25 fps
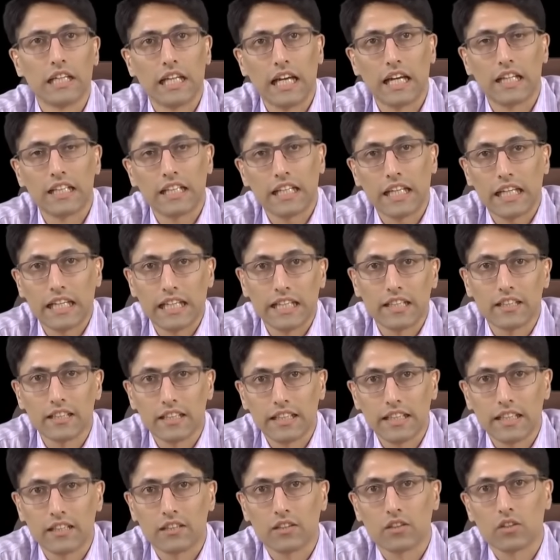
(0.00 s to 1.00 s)
"an
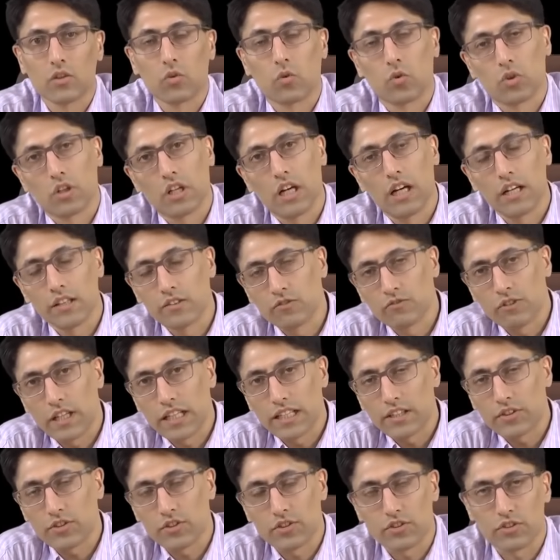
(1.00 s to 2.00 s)
illegal or
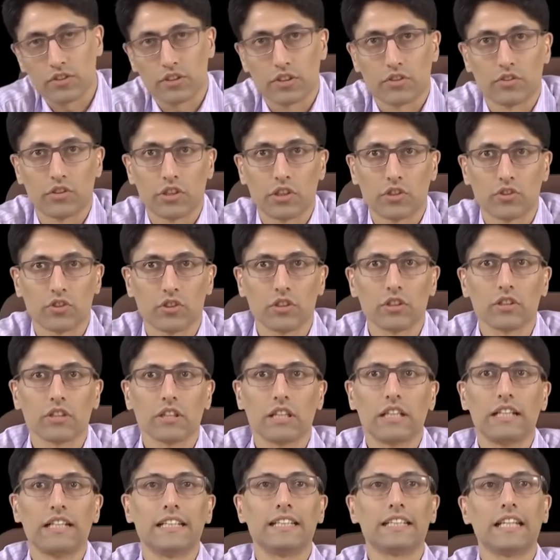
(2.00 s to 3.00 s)
unrighteous decision,
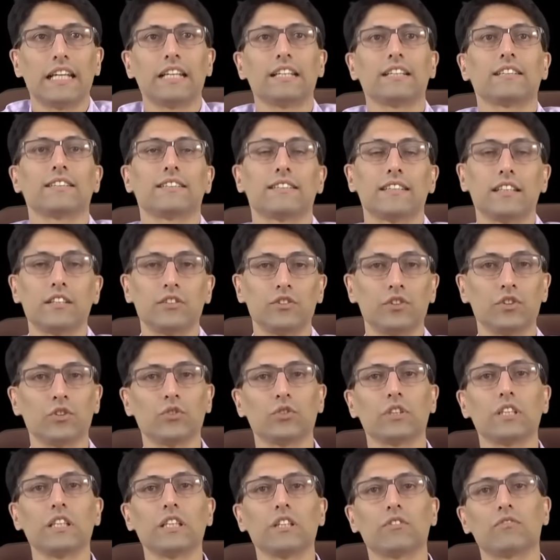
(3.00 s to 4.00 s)
then it's the
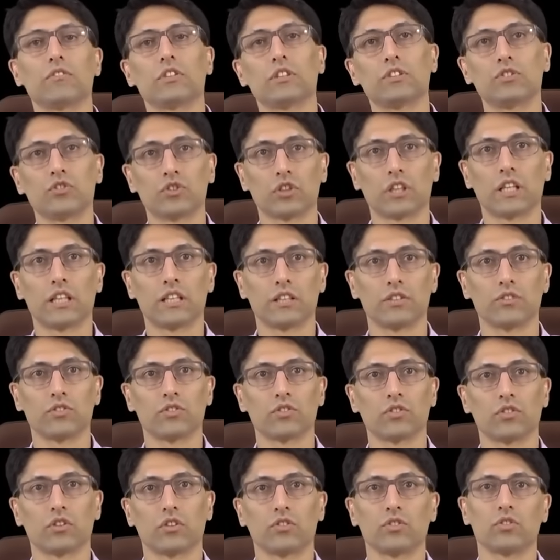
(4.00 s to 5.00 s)
duty of the
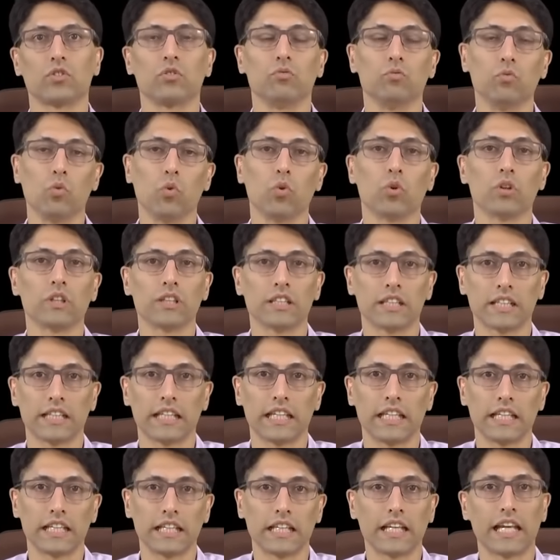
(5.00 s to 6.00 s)
judge to warn the
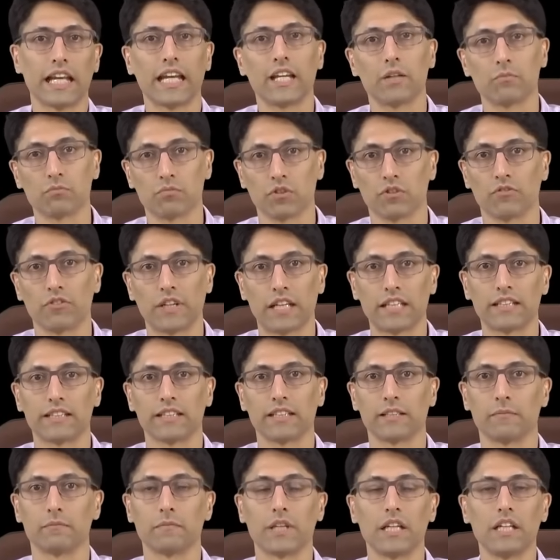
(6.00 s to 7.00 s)
king and prevent
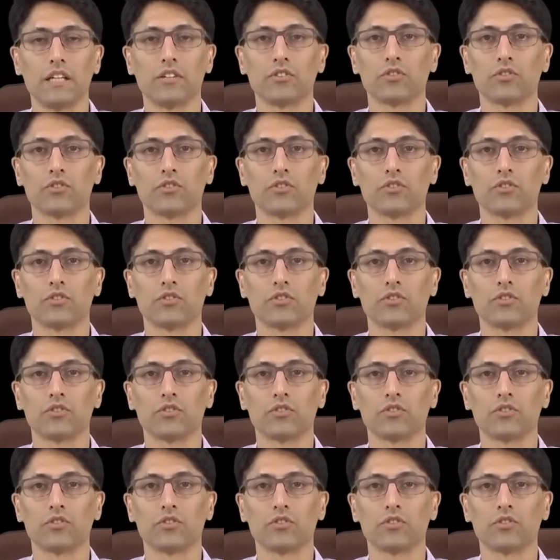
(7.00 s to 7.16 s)
him."